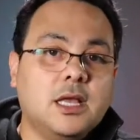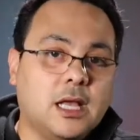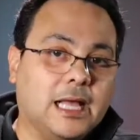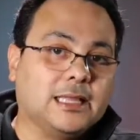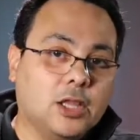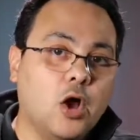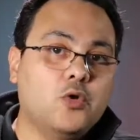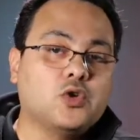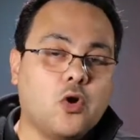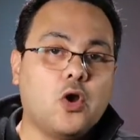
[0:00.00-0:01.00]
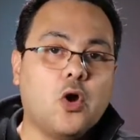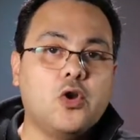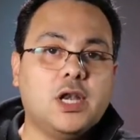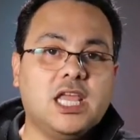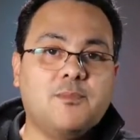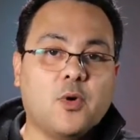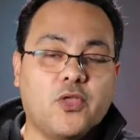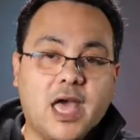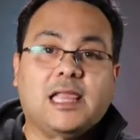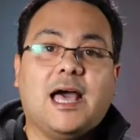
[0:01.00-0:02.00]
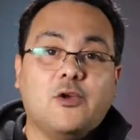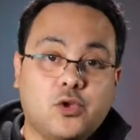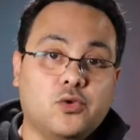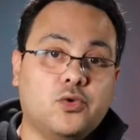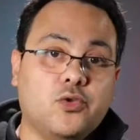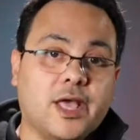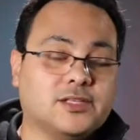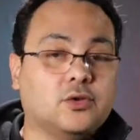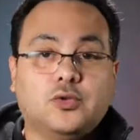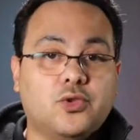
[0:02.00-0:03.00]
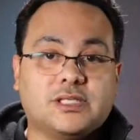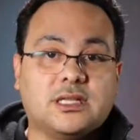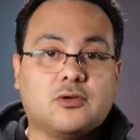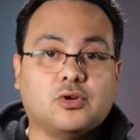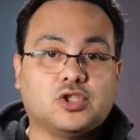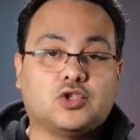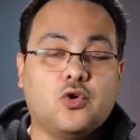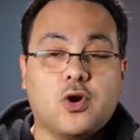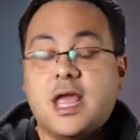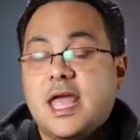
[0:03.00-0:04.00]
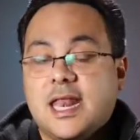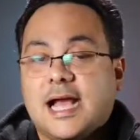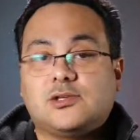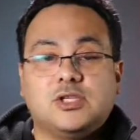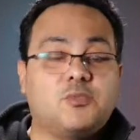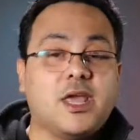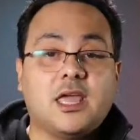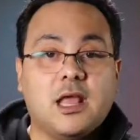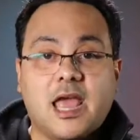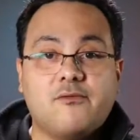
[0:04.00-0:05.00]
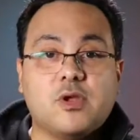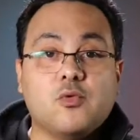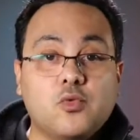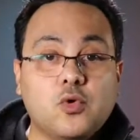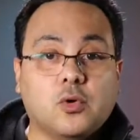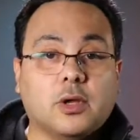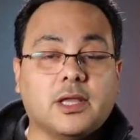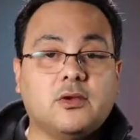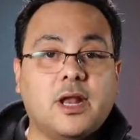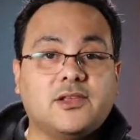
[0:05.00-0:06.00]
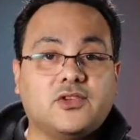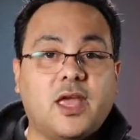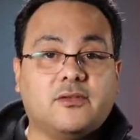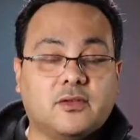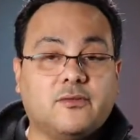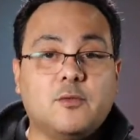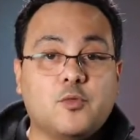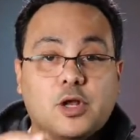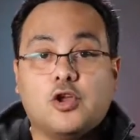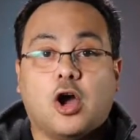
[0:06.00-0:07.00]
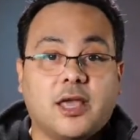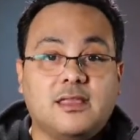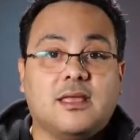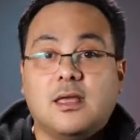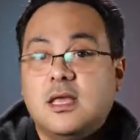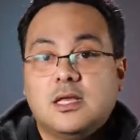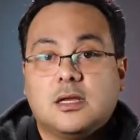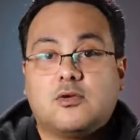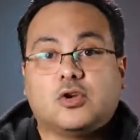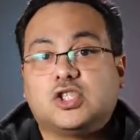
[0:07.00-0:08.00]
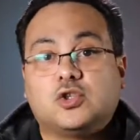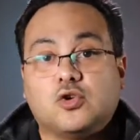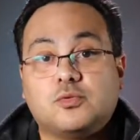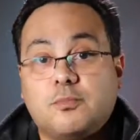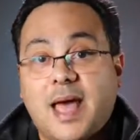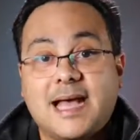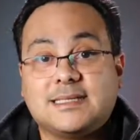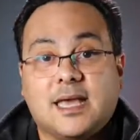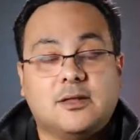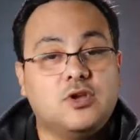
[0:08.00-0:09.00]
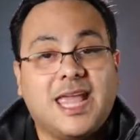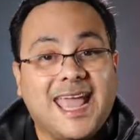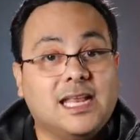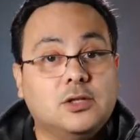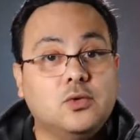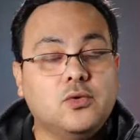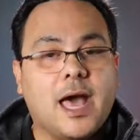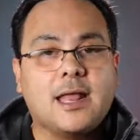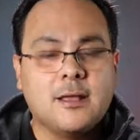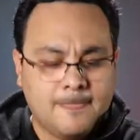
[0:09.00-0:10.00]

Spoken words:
at Lowe's or Home Depot, they allow you to do this. Don't do this at the grocery store. And actually, it's breaking every rule in the United States. If you put a dog in the grocery store's basket, you can't do that.